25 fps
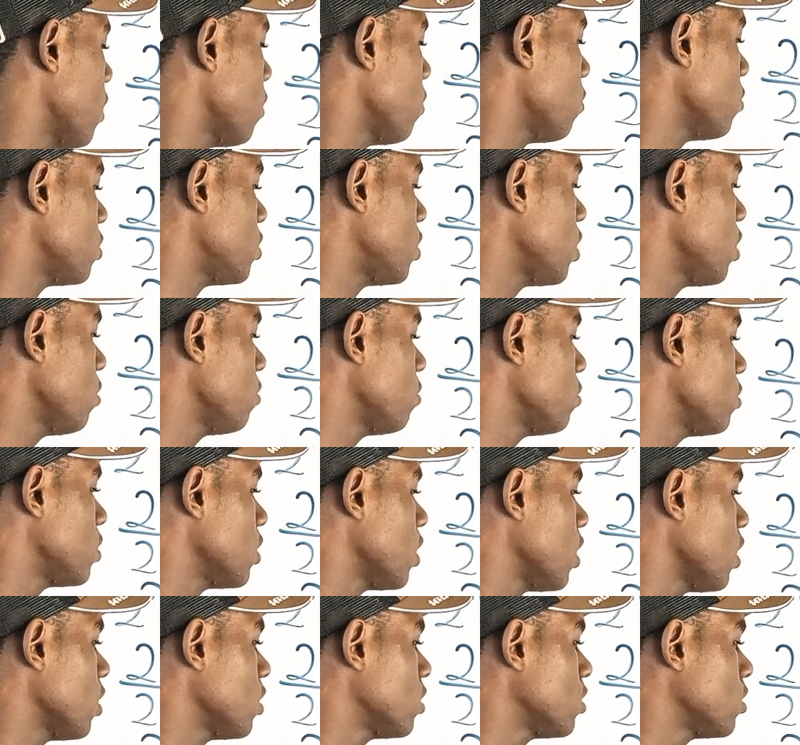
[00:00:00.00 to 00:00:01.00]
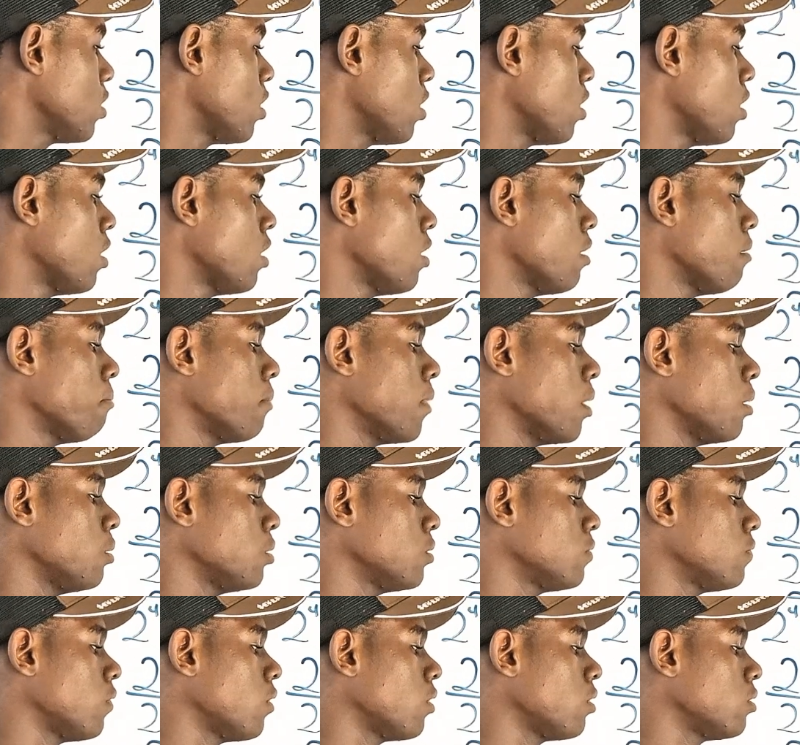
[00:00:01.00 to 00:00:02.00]
minus 3 root x
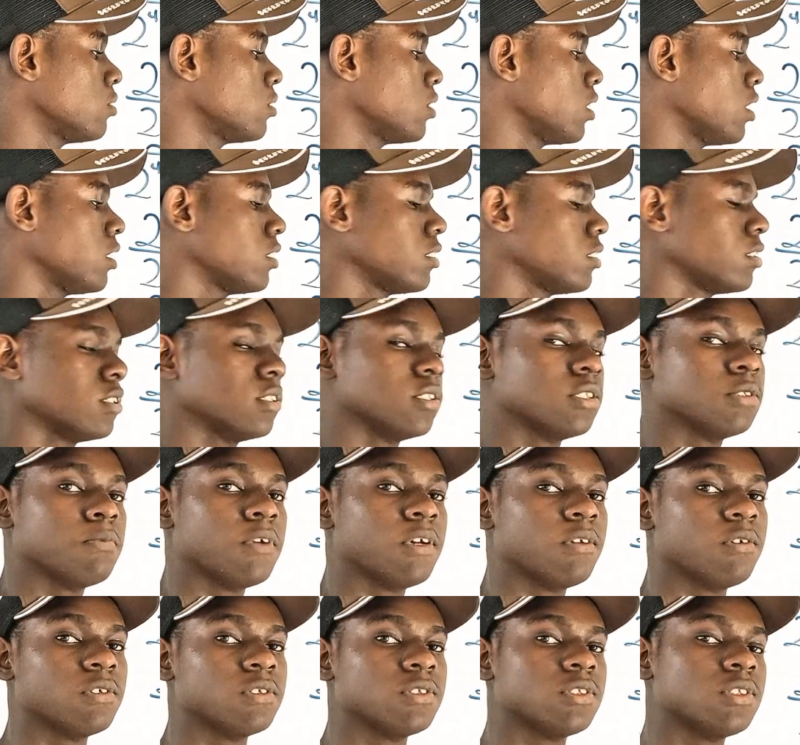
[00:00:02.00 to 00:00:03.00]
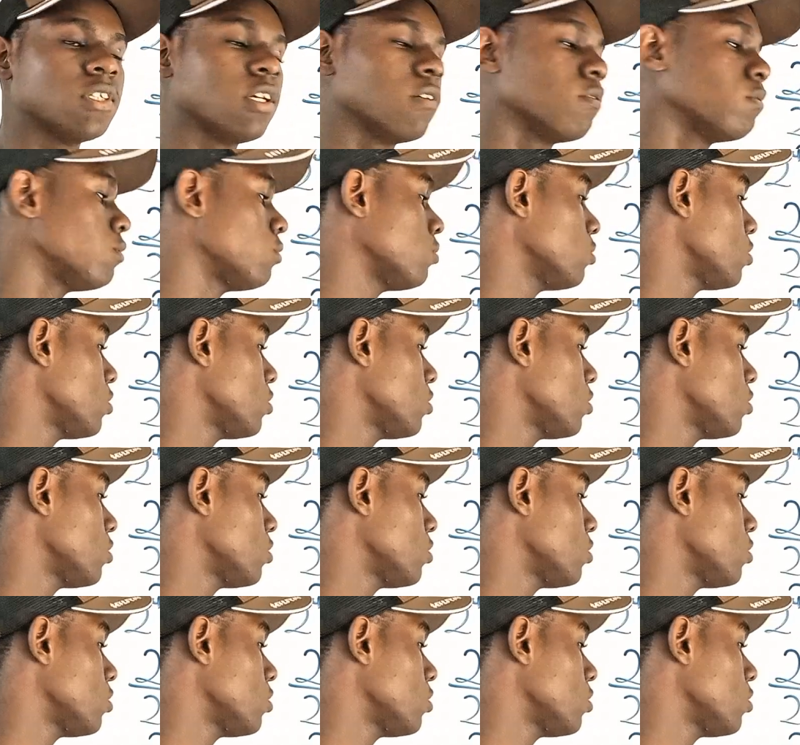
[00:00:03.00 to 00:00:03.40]
minus 4 root x is minus 7